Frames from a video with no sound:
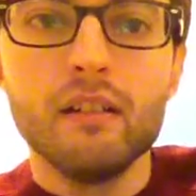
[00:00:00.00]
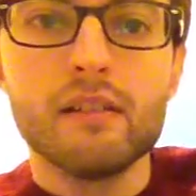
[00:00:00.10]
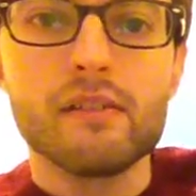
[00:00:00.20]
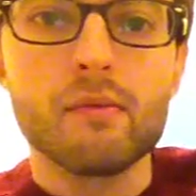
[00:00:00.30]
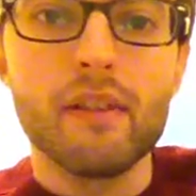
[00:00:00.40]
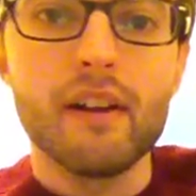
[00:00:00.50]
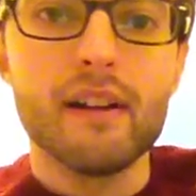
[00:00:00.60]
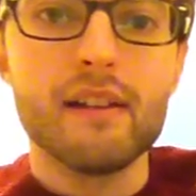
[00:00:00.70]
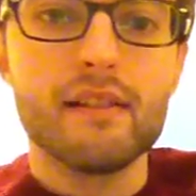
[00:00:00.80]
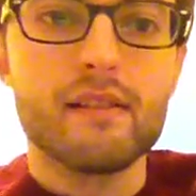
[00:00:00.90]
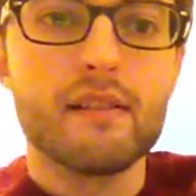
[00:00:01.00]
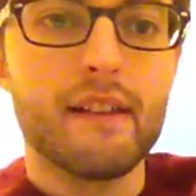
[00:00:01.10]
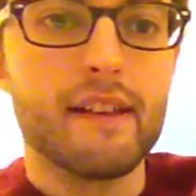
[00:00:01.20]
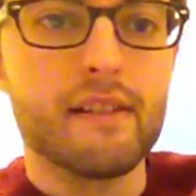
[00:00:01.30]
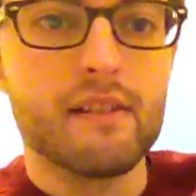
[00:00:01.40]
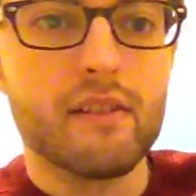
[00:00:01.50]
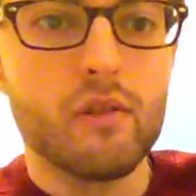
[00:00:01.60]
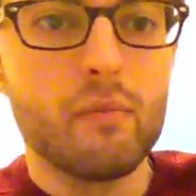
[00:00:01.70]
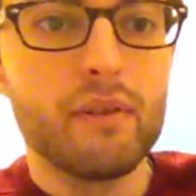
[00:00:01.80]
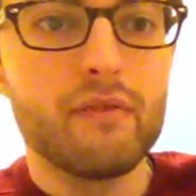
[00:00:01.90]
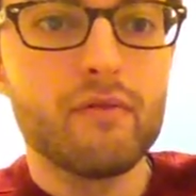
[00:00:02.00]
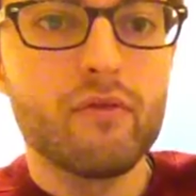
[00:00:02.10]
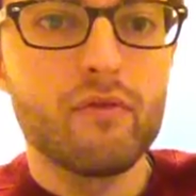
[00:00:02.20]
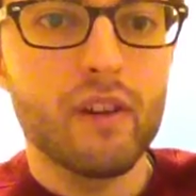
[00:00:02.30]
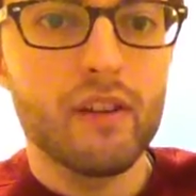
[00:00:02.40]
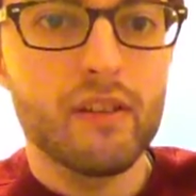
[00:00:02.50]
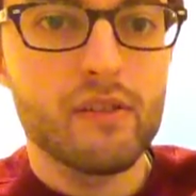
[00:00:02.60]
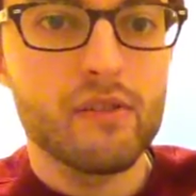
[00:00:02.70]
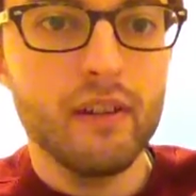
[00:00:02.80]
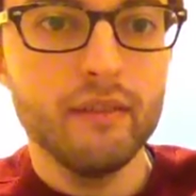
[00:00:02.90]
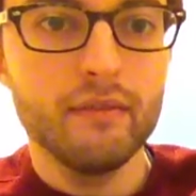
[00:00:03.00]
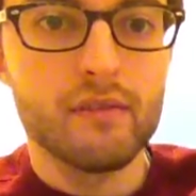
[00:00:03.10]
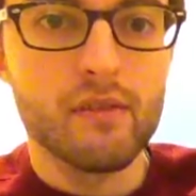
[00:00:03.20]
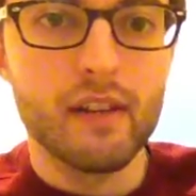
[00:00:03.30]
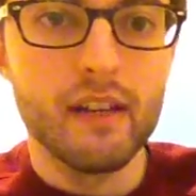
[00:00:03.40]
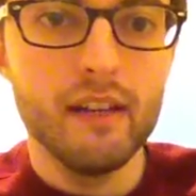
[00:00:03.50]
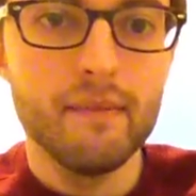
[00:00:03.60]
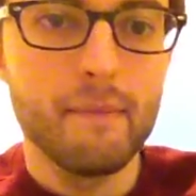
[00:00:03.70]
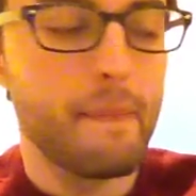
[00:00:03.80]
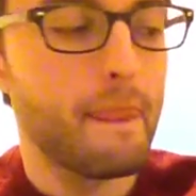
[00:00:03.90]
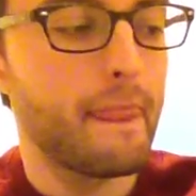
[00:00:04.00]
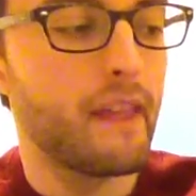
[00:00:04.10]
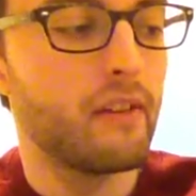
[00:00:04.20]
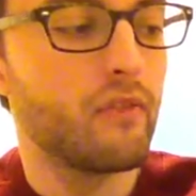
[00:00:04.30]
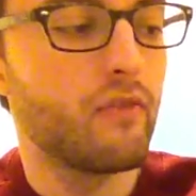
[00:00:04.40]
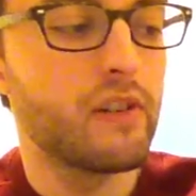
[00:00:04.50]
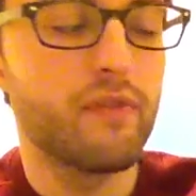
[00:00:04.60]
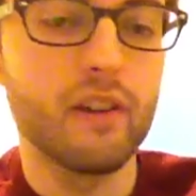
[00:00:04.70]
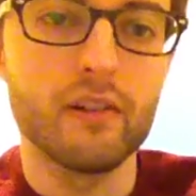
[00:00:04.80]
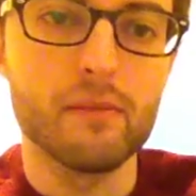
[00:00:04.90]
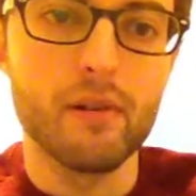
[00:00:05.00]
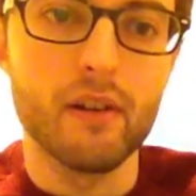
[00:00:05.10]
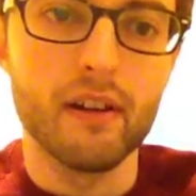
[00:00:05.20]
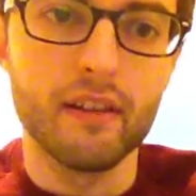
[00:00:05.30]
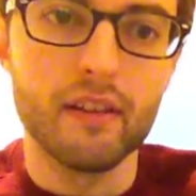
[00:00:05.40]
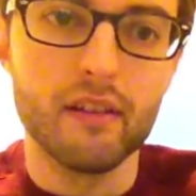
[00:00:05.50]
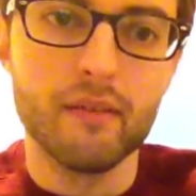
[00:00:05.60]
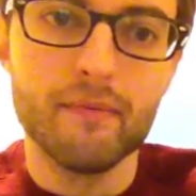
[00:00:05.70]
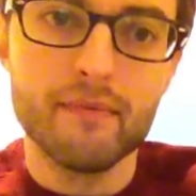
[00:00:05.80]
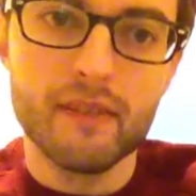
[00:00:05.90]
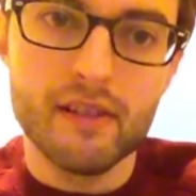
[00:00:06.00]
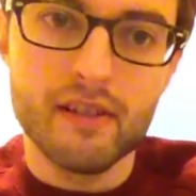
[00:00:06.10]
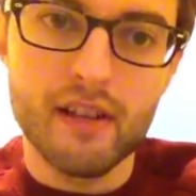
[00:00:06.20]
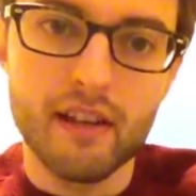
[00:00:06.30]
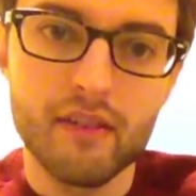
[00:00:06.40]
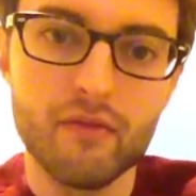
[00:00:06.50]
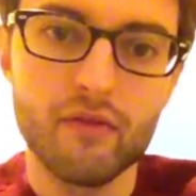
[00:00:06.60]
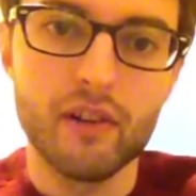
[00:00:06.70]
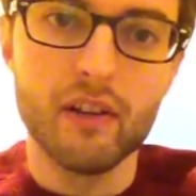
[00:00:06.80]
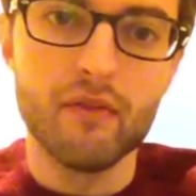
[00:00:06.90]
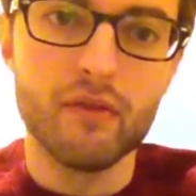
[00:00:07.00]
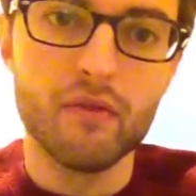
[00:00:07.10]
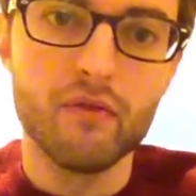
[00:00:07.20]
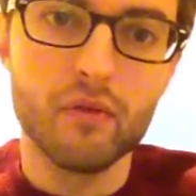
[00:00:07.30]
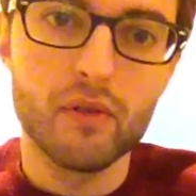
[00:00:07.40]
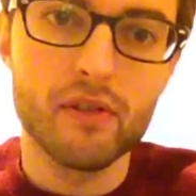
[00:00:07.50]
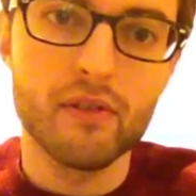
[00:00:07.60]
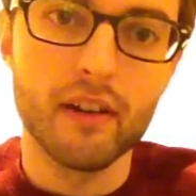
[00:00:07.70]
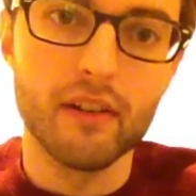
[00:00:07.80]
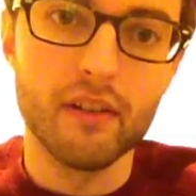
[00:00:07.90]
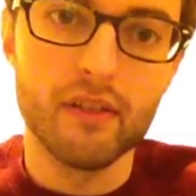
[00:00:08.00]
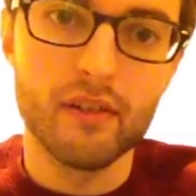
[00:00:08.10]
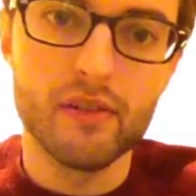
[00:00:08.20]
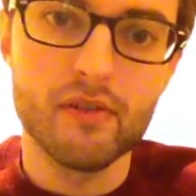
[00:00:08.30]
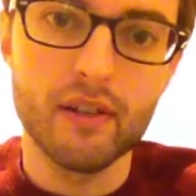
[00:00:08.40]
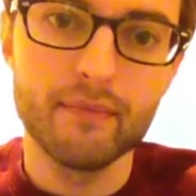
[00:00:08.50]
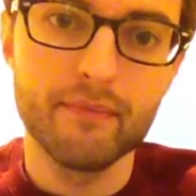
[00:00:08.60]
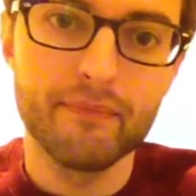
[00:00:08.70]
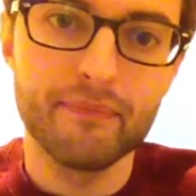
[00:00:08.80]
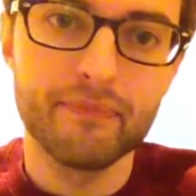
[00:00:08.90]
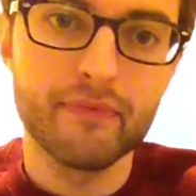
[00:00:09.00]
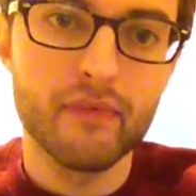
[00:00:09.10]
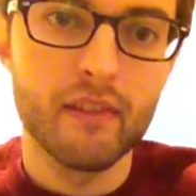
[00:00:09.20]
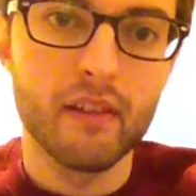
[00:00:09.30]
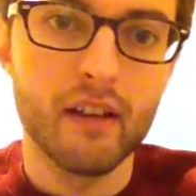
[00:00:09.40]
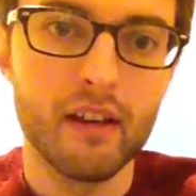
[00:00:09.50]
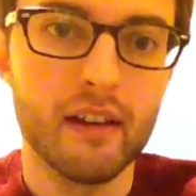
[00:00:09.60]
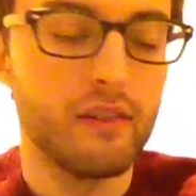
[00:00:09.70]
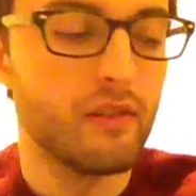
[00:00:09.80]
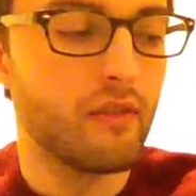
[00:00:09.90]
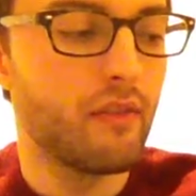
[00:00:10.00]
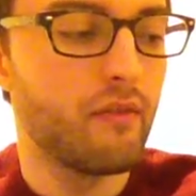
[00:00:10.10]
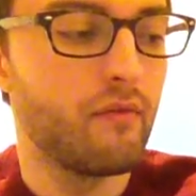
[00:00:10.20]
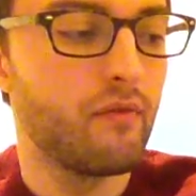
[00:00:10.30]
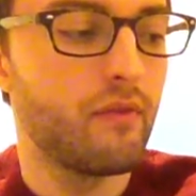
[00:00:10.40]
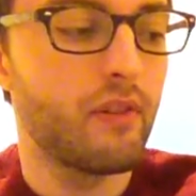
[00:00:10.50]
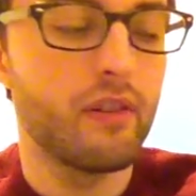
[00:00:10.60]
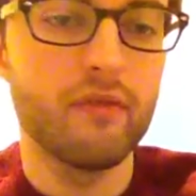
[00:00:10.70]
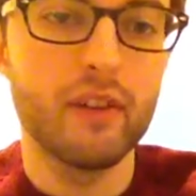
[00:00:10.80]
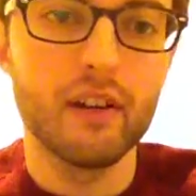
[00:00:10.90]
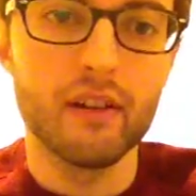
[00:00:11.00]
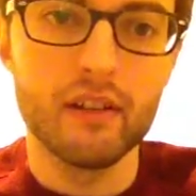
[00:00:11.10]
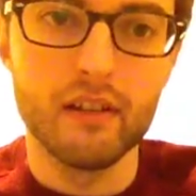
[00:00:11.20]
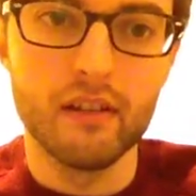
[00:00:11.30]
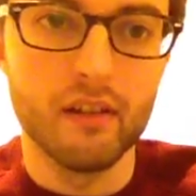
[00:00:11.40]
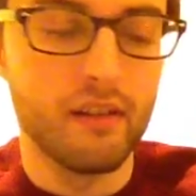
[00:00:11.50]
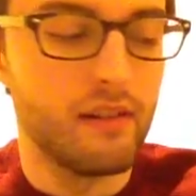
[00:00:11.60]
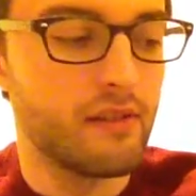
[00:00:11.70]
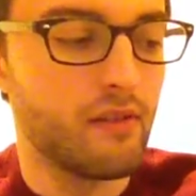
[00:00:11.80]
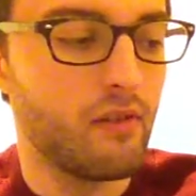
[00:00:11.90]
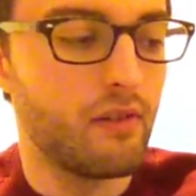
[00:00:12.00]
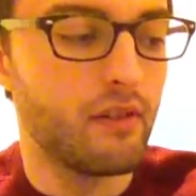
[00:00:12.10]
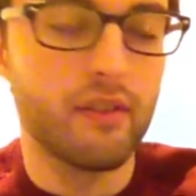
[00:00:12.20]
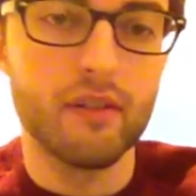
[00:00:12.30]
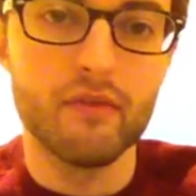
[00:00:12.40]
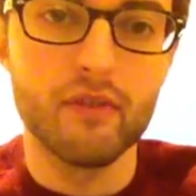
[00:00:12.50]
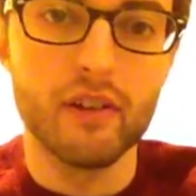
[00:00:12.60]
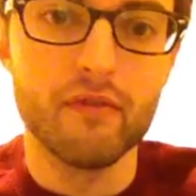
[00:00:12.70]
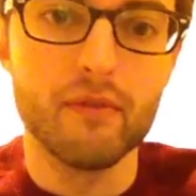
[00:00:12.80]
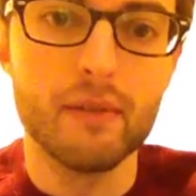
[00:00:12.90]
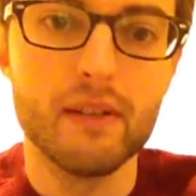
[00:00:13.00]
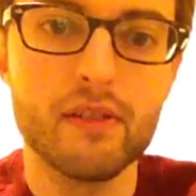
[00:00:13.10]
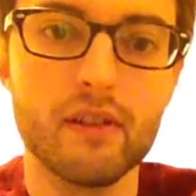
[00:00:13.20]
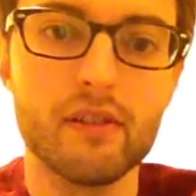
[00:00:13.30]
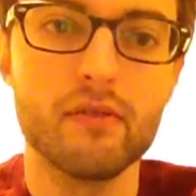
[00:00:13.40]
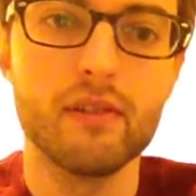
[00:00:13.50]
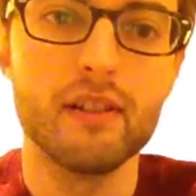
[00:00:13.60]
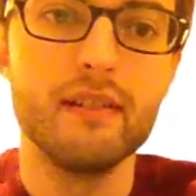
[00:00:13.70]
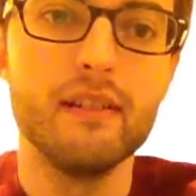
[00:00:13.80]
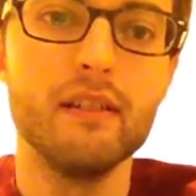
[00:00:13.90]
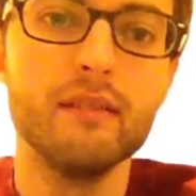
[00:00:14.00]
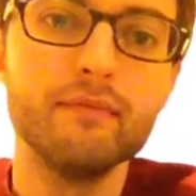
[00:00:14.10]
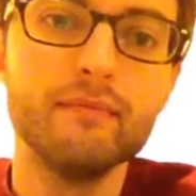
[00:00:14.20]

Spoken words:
So what that is it's the open 5th string, so an A, then your first finger's barring the 2nd fret of the 4th string and the 3rd string, and then your third finger here is on the 3rd fret of the B string, so on a D.